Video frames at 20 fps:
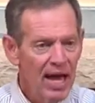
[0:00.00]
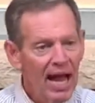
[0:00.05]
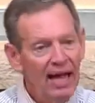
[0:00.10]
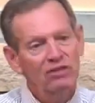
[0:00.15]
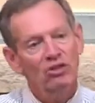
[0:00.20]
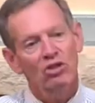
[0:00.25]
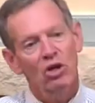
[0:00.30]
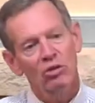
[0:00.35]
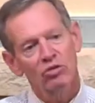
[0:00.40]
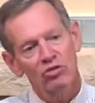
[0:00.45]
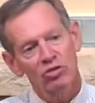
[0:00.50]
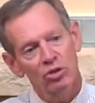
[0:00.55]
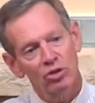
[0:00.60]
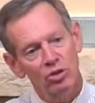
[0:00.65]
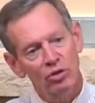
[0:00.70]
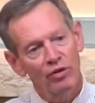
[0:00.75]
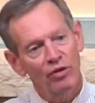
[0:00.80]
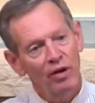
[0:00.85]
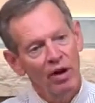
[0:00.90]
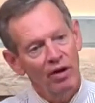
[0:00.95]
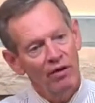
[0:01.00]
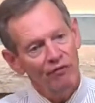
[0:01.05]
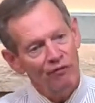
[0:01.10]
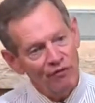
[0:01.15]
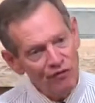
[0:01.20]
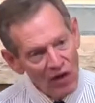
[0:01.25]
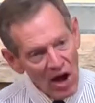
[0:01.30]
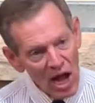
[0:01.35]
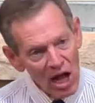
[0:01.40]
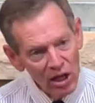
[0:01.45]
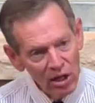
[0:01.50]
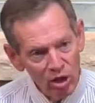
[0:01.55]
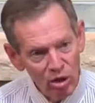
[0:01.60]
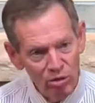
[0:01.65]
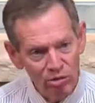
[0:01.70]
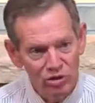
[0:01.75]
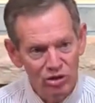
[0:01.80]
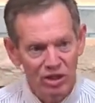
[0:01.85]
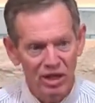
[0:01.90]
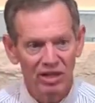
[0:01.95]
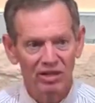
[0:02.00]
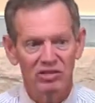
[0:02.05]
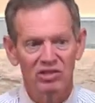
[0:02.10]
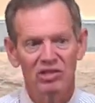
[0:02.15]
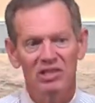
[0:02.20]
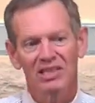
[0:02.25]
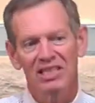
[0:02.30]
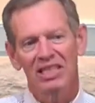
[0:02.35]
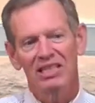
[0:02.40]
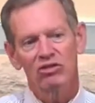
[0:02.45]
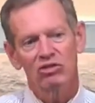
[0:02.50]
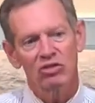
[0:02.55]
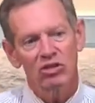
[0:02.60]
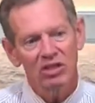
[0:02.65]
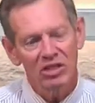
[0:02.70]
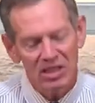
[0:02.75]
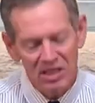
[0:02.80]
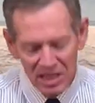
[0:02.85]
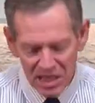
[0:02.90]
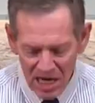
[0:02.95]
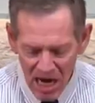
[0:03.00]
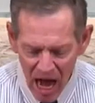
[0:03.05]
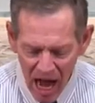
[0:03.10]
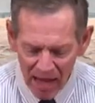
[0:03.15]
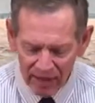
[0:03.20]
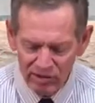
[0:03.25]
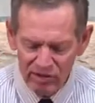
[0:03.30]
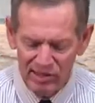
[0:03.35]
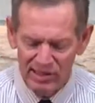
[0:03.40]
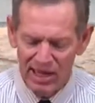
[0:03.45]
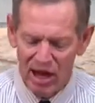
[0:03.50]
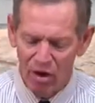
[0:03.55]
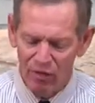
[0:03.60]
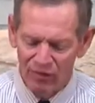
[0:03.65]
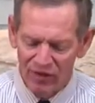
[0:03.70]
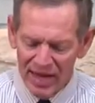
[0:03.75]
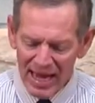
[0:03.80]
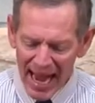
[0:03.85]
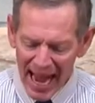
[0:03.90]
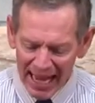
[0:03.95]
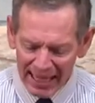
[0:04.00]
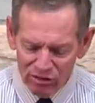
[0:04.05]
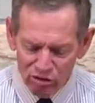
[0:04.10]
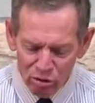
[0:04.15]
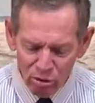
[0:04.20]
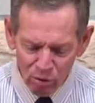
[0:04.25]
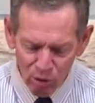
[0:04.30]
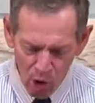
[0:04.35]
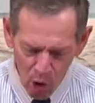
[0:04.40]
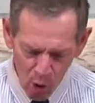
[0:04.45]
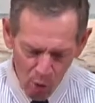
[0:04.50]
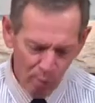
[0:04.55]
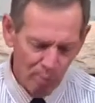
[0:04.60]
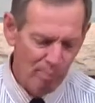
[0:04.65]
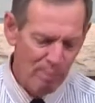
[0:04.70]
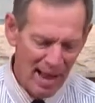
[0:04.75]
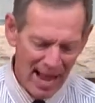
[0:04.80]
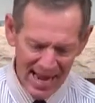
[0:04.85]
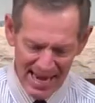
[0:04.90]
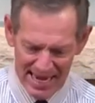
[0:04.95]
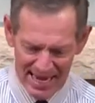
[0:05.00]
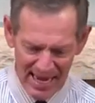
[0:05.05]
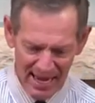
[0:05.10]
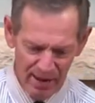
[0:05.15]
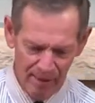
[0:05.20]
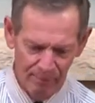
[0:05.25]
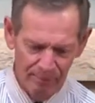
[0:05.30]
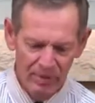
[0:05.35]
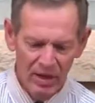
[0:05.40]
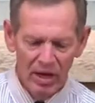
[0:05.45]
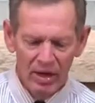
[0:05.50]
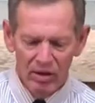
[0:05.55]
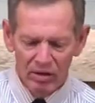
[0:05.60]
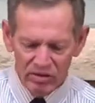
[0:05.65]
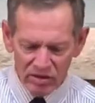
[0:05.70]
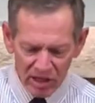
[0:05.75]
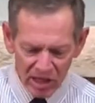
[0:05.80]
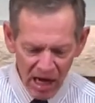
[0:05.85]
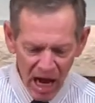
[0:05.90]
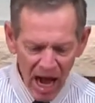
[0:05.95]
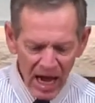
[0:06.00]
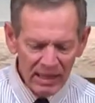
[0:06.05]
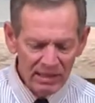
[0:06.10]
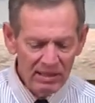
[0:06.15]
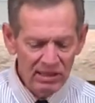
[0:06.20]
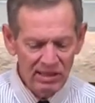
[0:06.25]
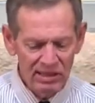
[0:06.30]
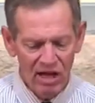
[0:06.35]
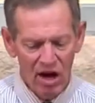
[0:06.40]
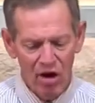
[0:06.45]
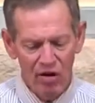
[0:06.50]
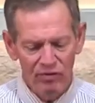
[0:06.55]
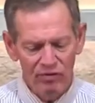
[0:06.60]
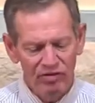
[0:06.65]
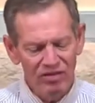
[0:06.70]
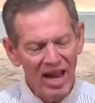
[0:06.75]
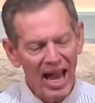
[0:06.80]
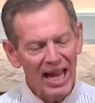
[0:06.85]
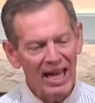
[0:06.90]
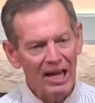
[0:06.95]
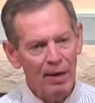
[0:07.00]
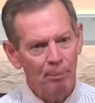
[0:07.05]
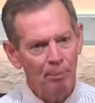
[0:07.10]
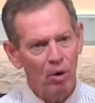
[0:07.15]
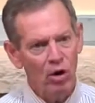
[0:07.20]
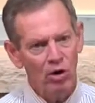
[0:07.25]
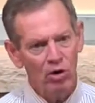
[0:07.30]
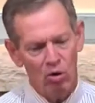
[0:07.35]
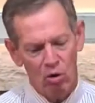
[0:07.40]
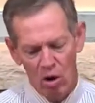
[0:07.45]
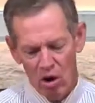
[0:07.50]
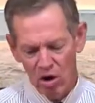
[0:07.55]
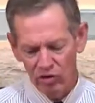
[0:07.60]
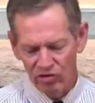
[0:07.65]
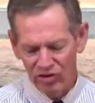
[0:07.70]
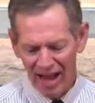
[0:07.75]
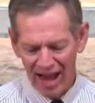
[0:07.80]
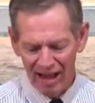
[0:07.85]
And so to follow Jesus is to deny self and to obey him. Deny self, take up our cross,